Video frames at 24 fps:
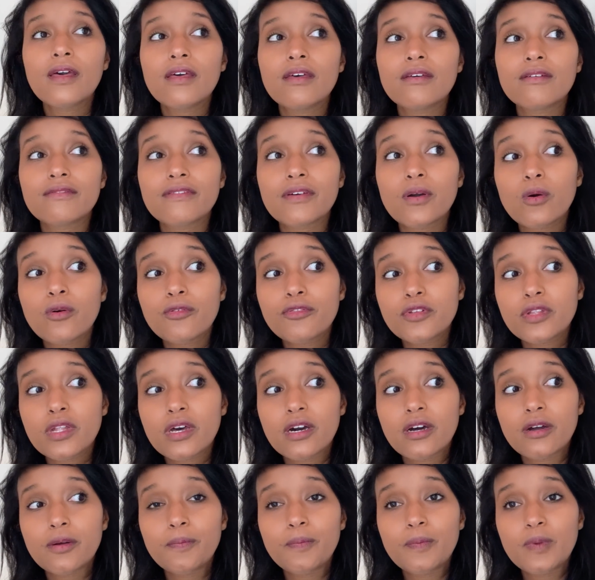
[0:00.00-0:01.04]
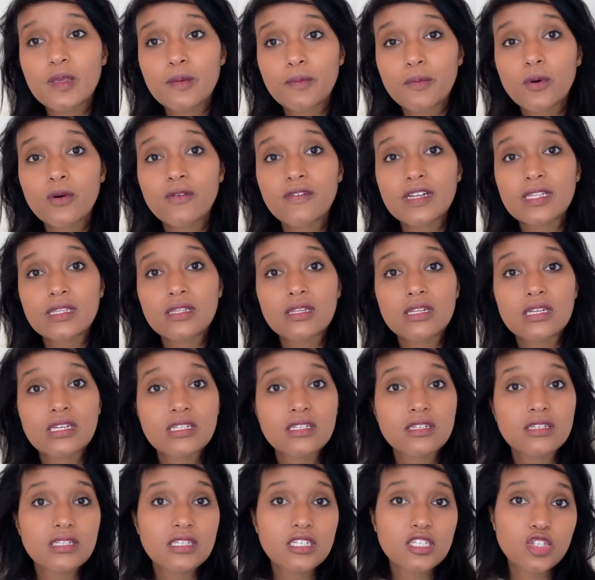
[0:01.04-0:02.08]
They often are people that need
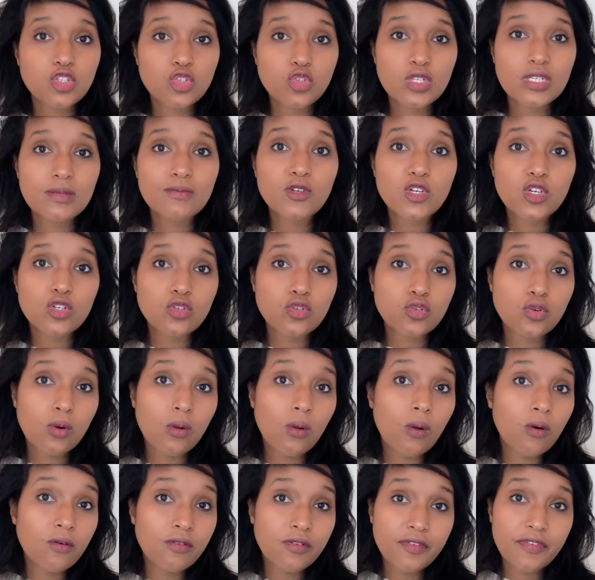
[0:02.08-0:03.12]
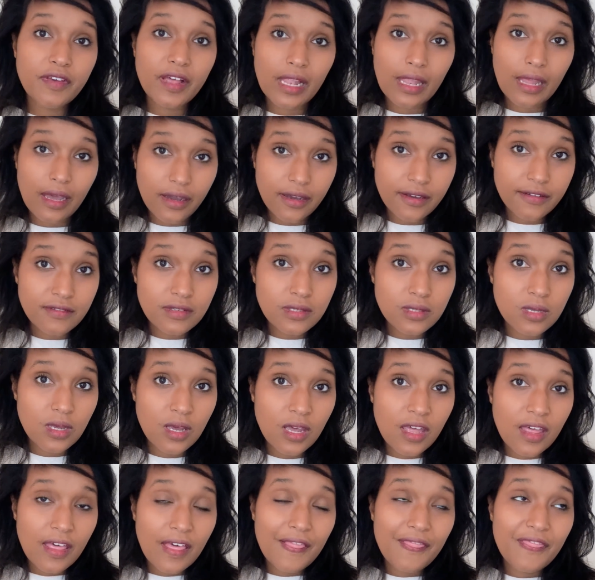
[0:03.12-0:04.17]
an extreme control over their lives.
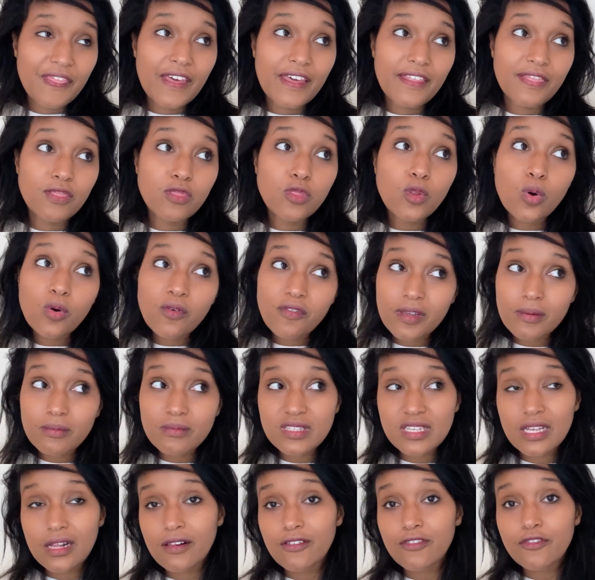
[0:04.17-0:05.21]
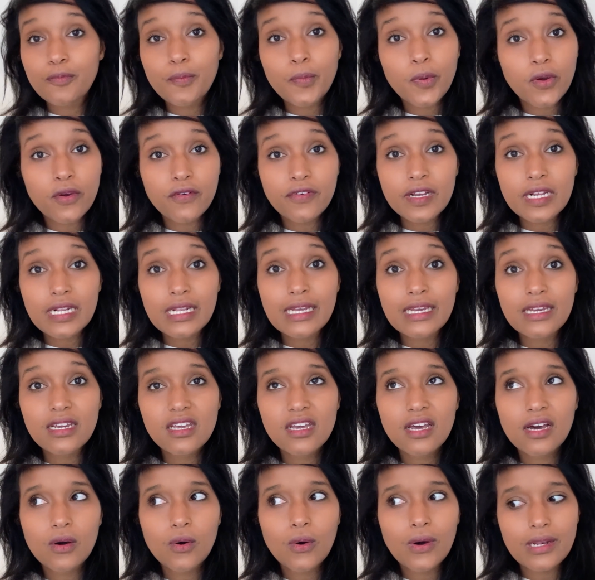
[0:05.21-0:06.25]
They know themselves perfectly,
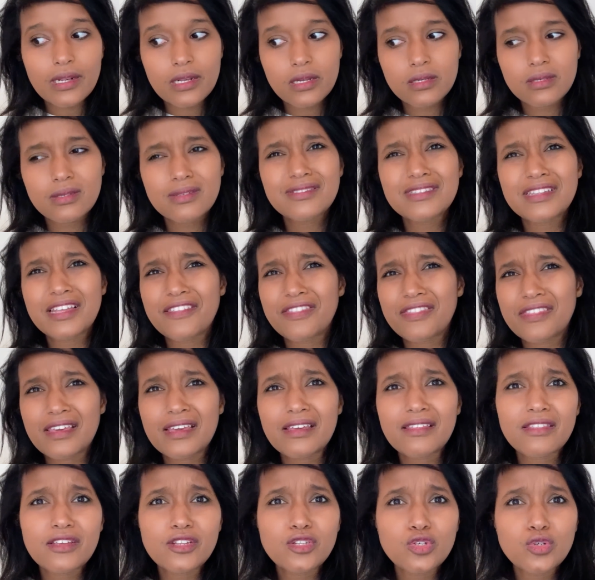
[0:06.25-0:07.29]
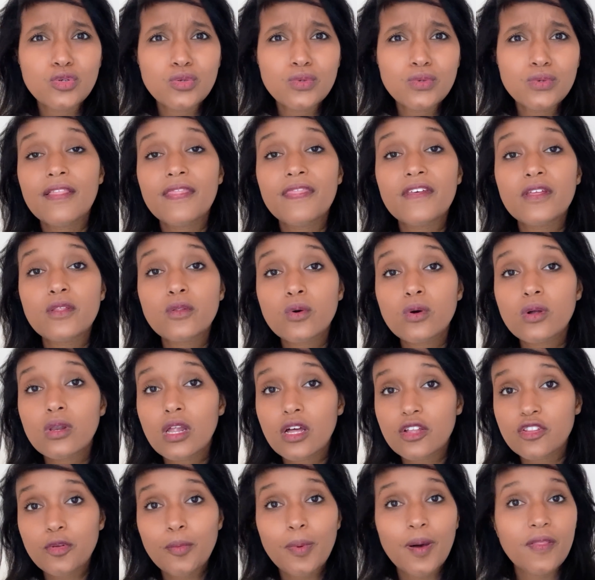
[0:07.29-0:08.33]
or at least they think they do. They know a
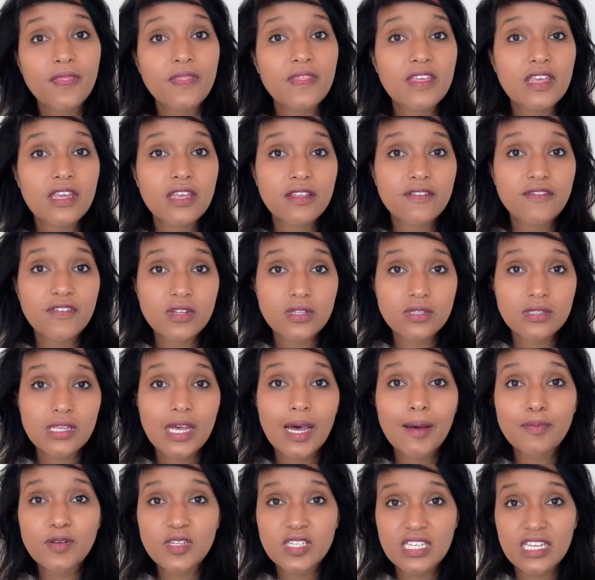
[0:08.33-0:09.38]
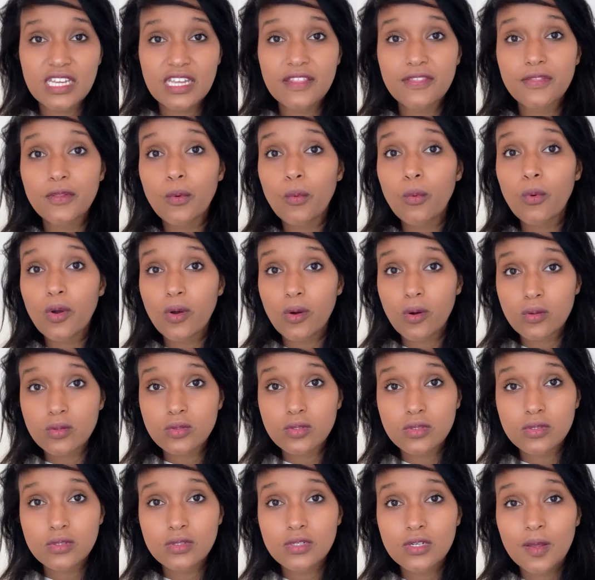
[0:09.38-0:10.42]
lot about the events happening in the world,
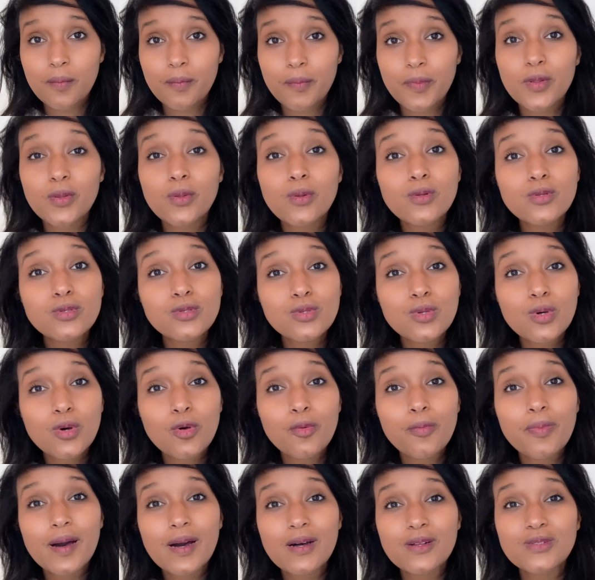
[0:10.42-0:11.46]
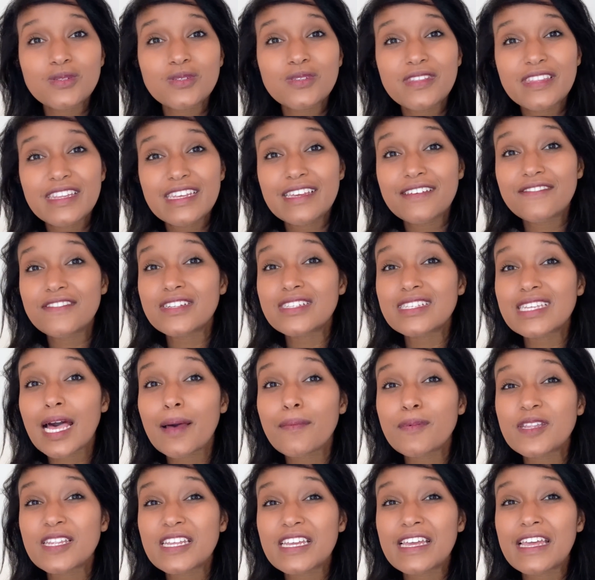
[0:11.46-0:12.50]
but also about the events
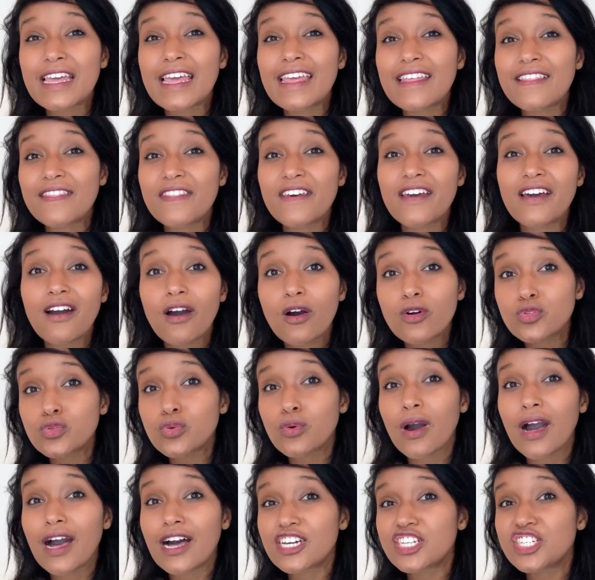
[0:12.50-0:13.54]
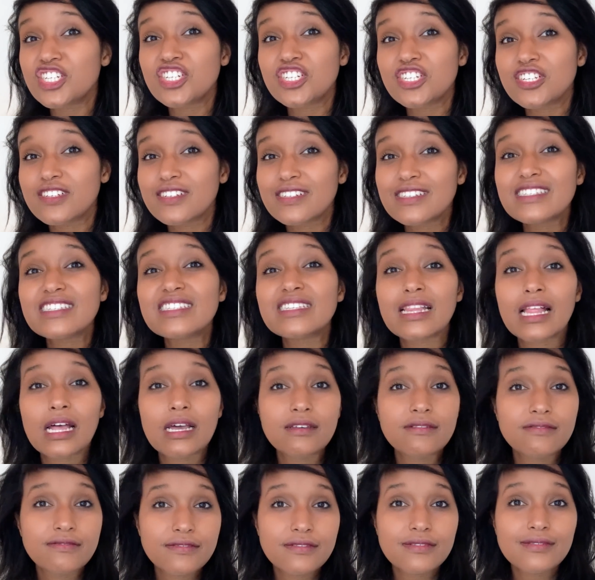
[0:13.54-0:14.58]
happening in their entourage's
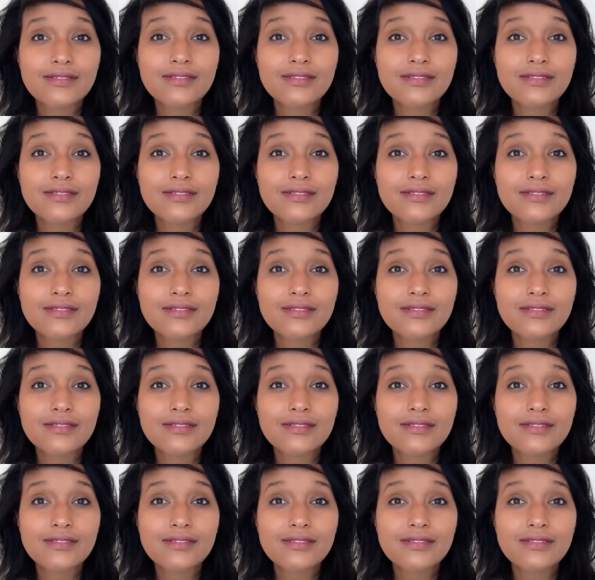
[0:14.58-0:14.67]
life.